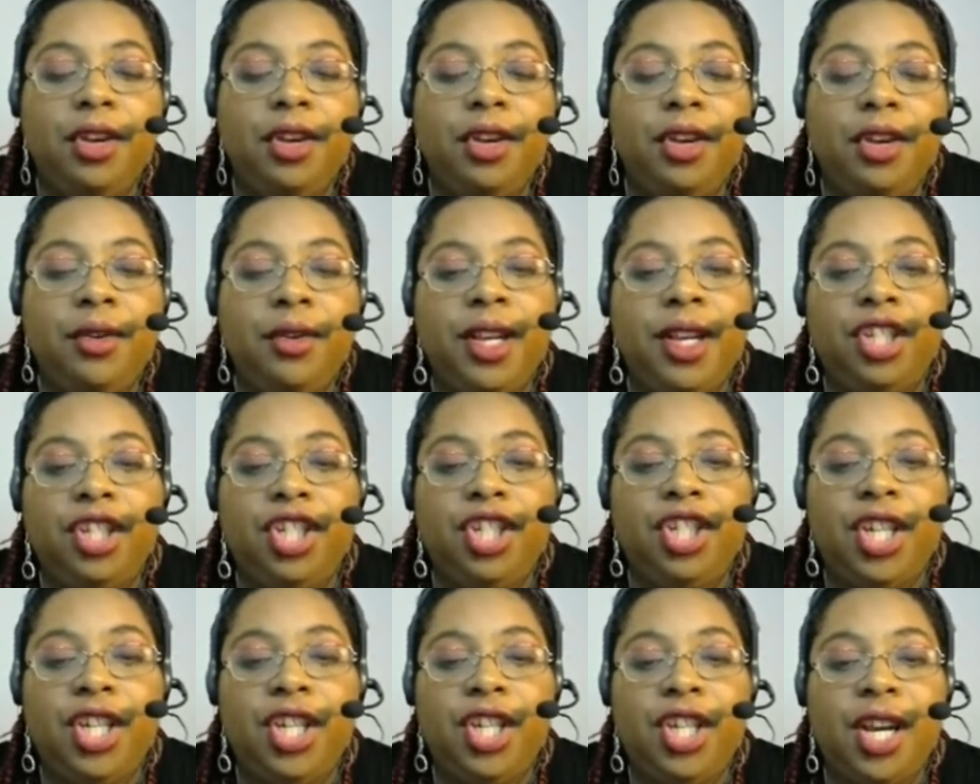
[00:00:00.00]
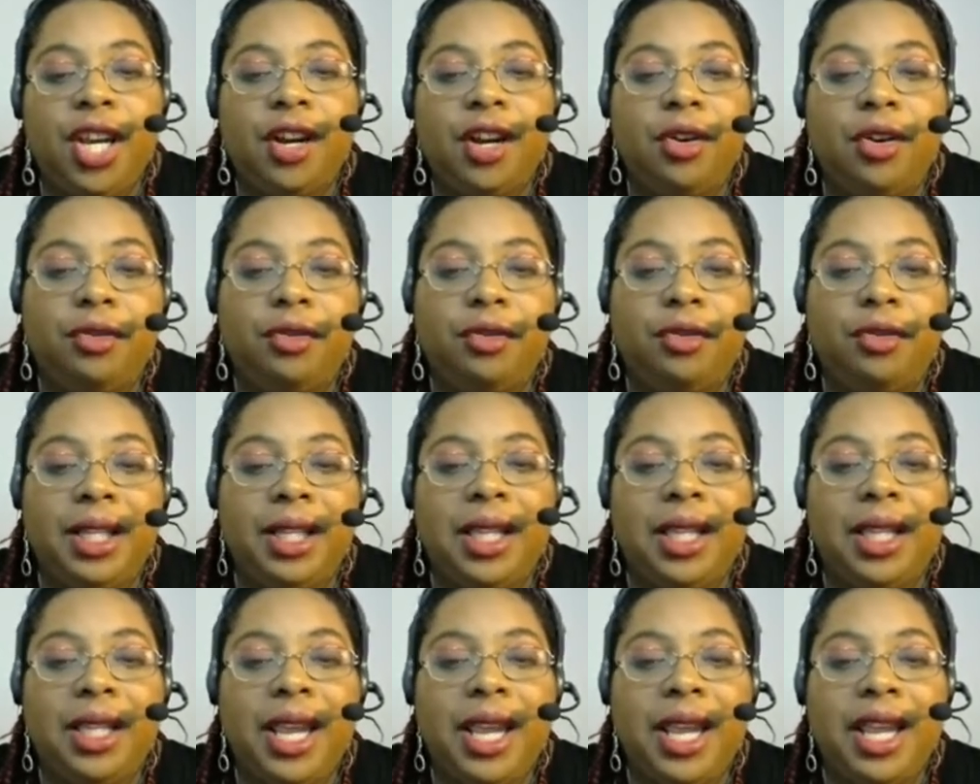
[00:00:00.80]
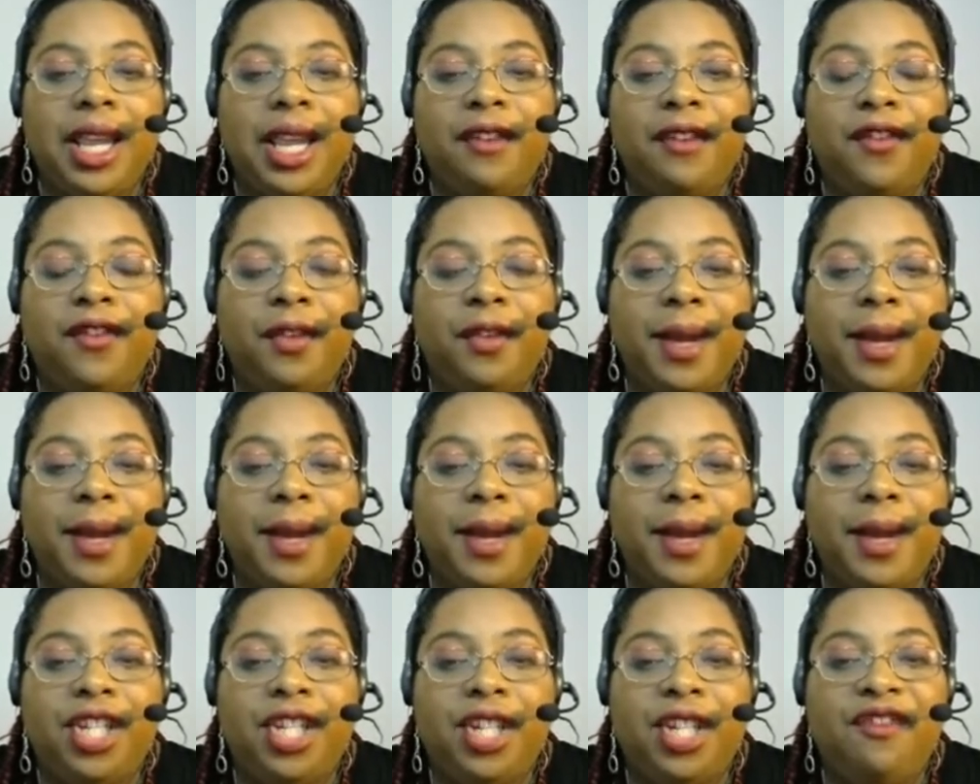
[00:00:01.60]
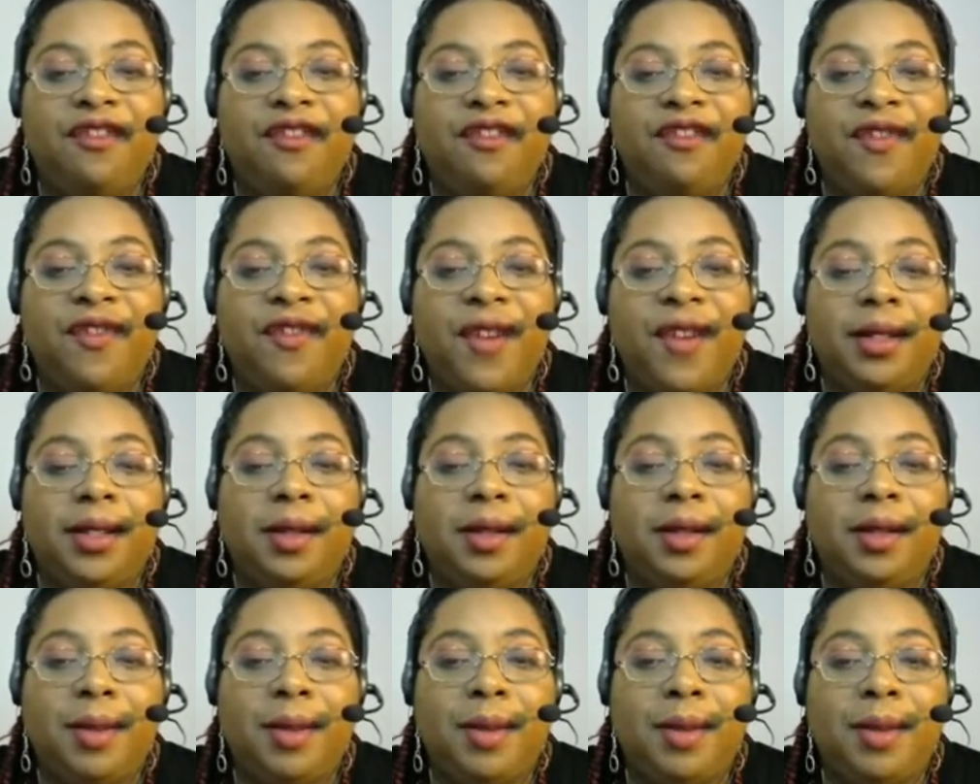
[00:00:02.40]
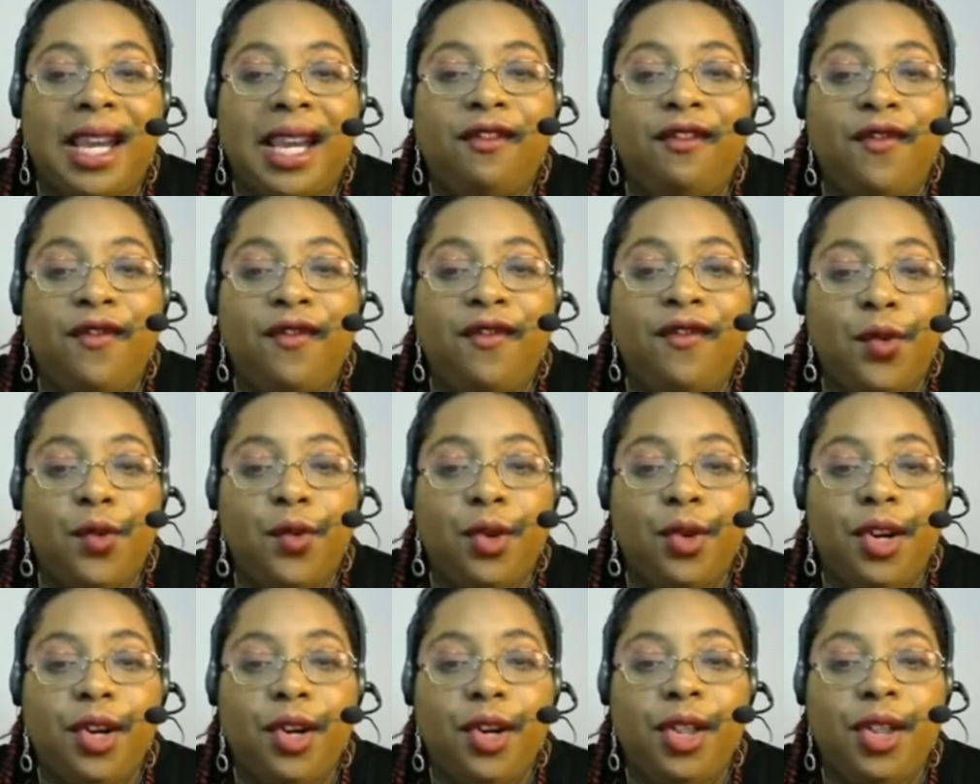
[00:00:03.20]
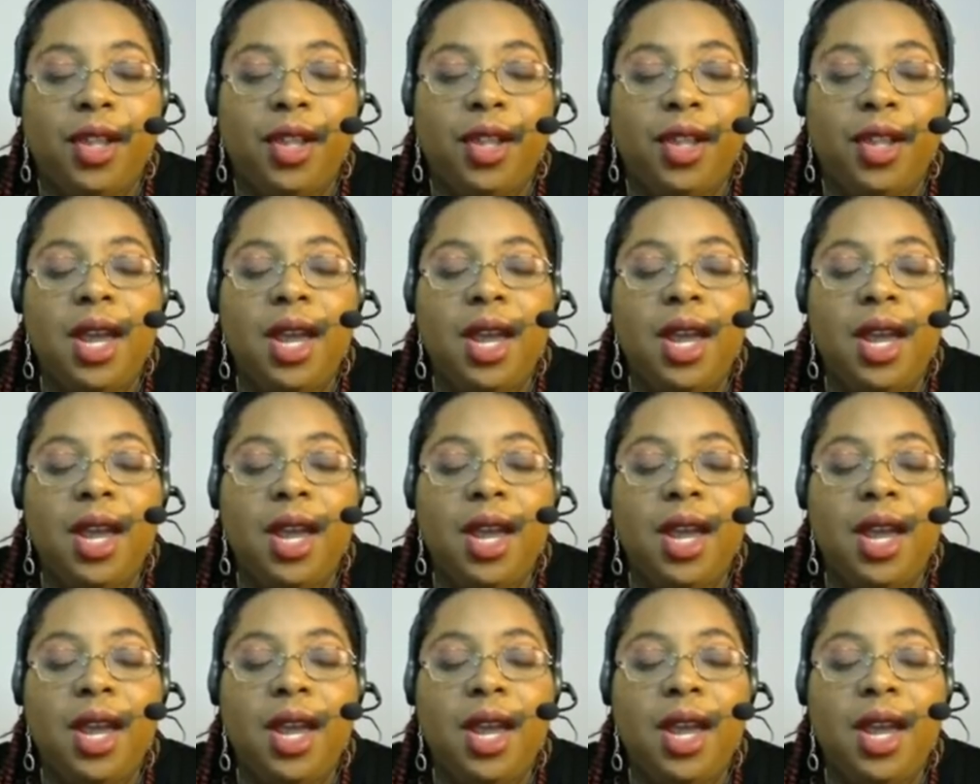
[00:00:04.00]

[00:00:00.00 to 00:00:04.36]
where you can share or relay information and files back and forth.